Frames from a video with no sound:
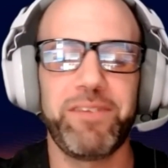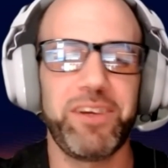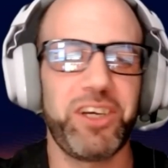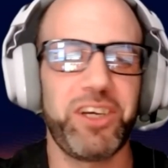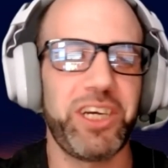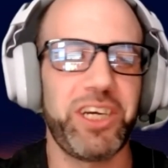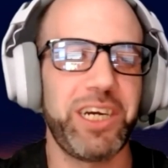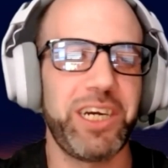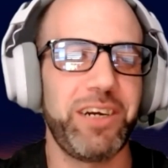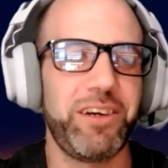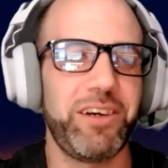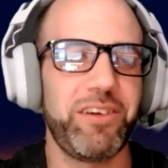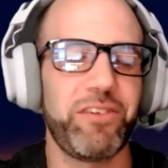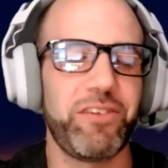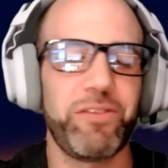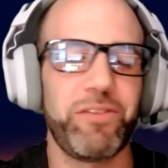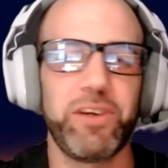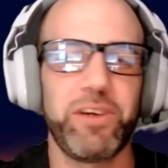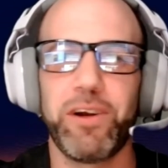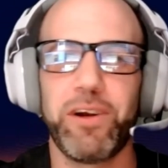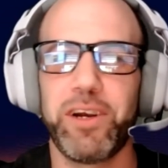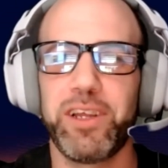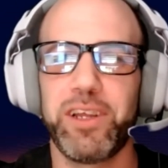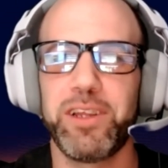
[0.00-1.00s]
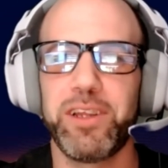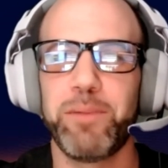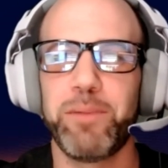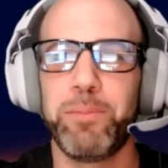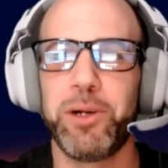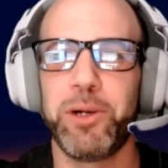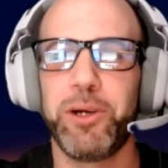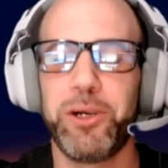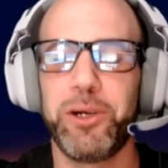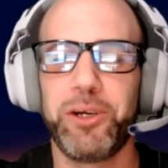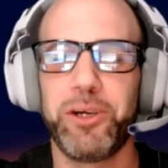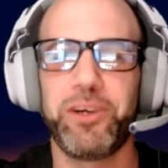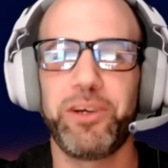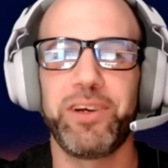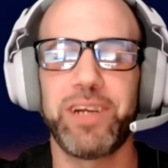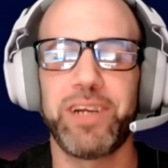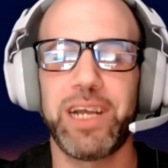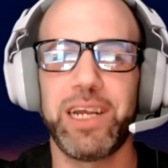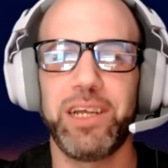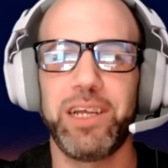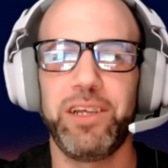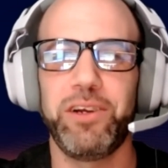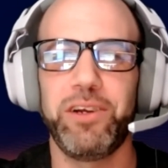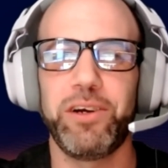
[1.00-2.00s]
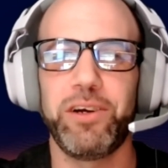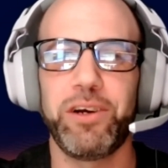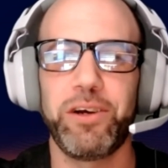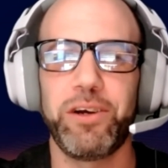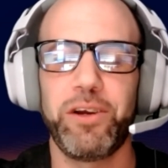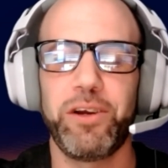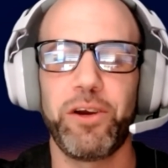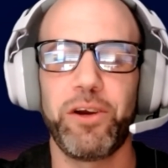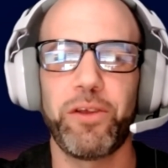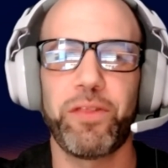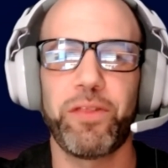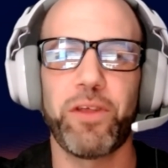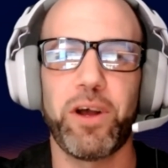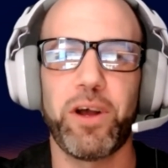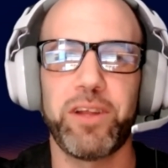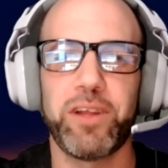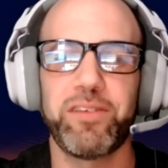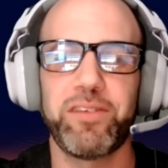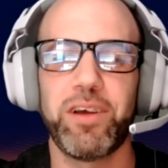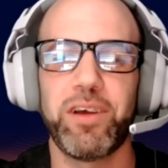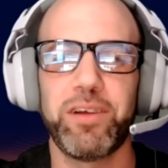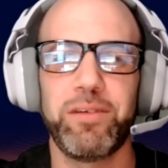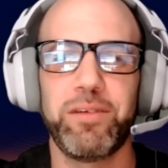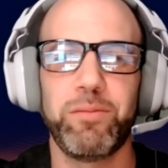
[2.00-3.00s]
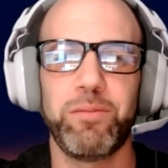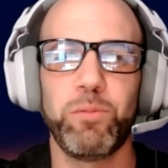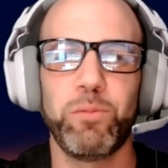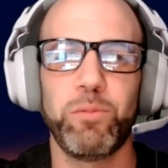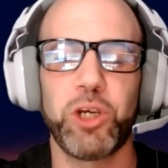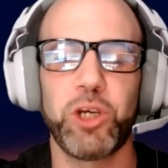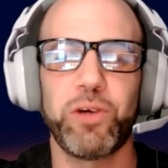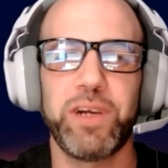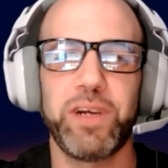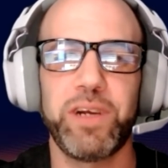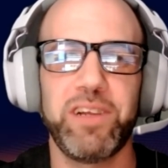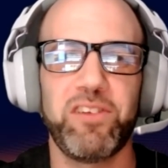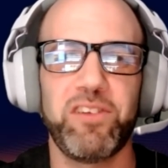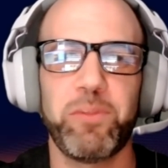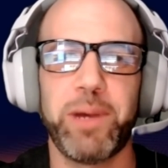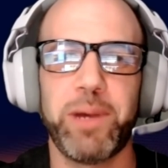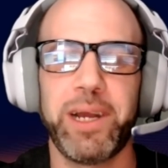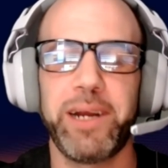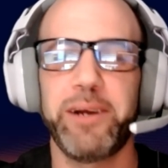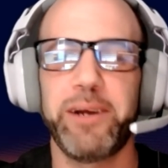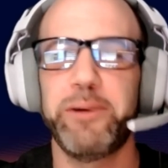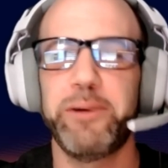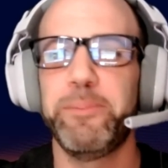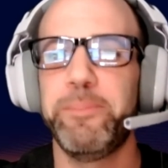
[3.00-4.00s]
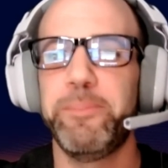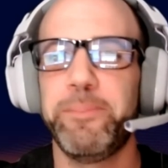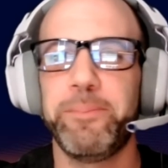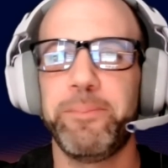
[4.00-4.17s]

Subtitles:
to share just regarding the merge and kind of your thoughts on what transpired?